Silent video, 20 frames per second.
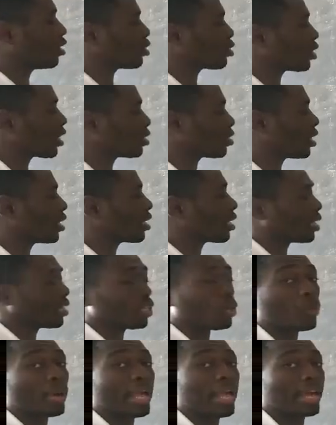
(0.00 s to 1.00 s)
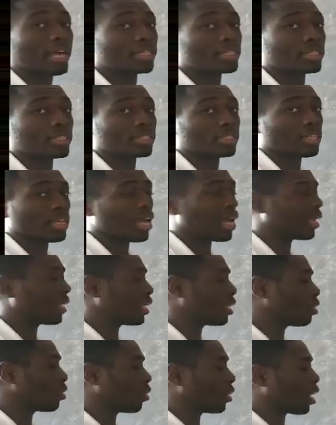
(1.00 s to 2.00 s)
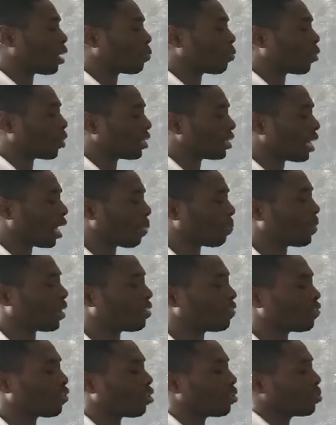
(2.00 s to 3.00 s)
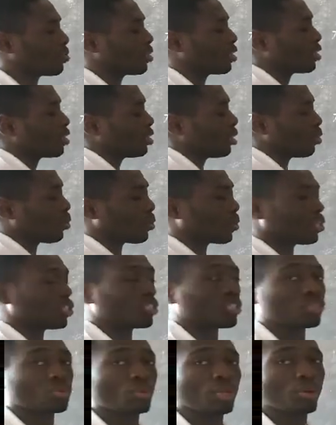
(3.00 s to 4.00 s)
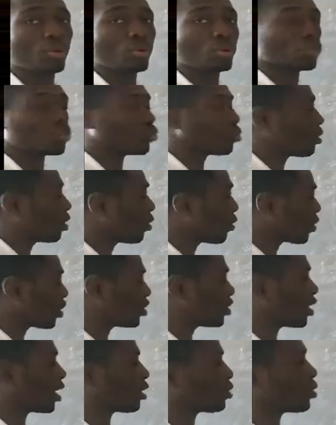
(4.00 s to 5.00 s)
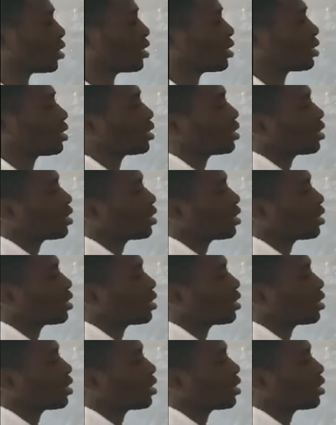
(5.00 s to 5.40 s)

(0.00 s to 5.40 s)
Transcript: does not actually cut the y-axis at any other point apart from the origin. So it goes through the origin actually.